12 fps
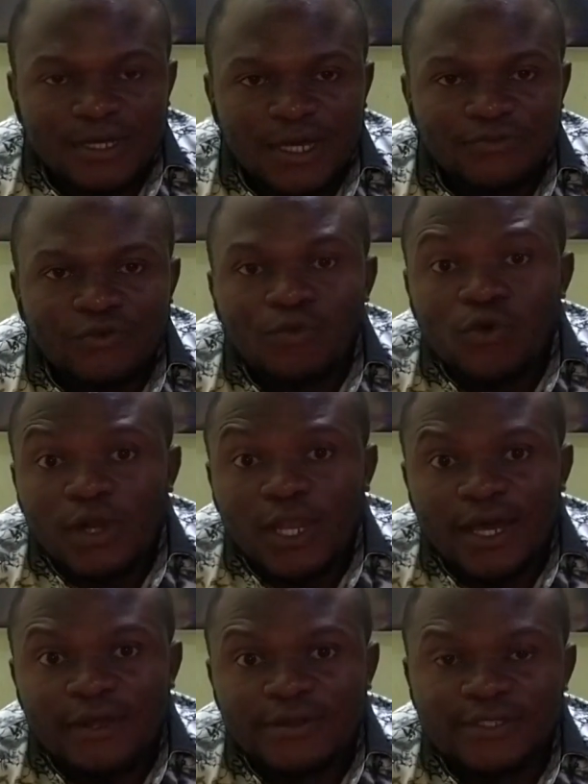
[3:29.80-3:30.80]
And for more
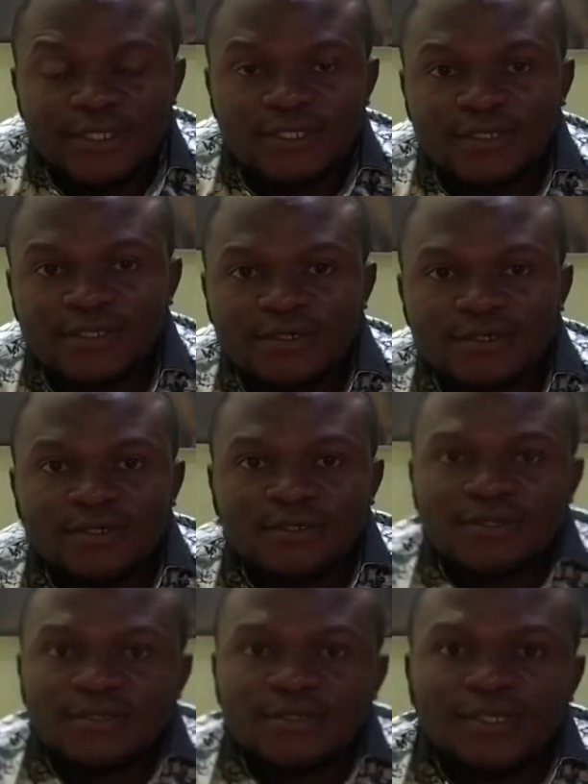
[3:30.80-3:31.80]
clarity,
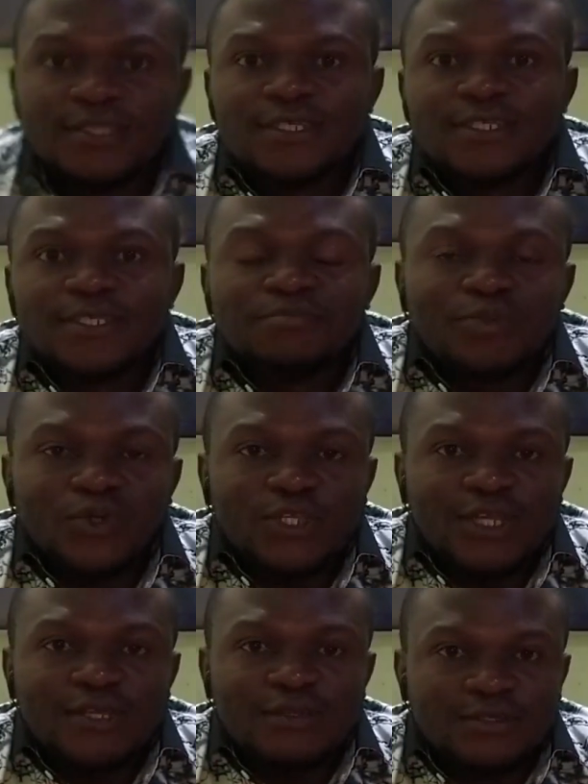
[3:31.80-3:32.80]
it is
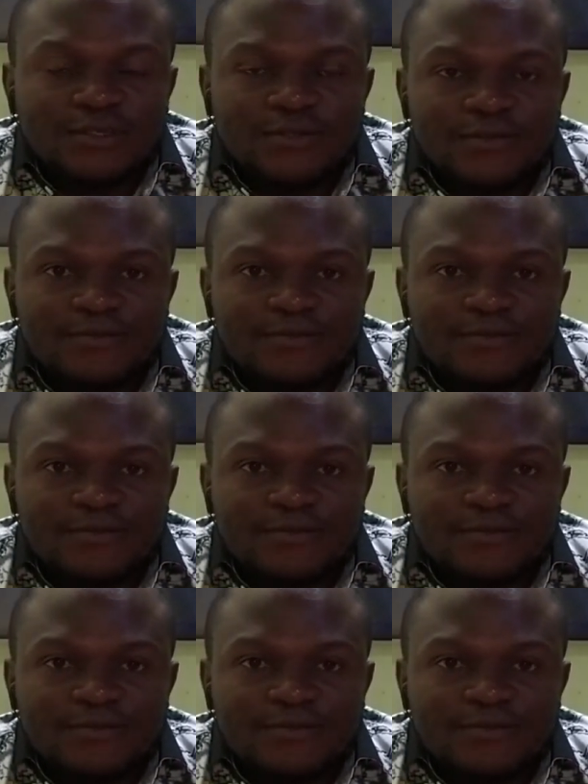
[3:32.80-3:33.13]
important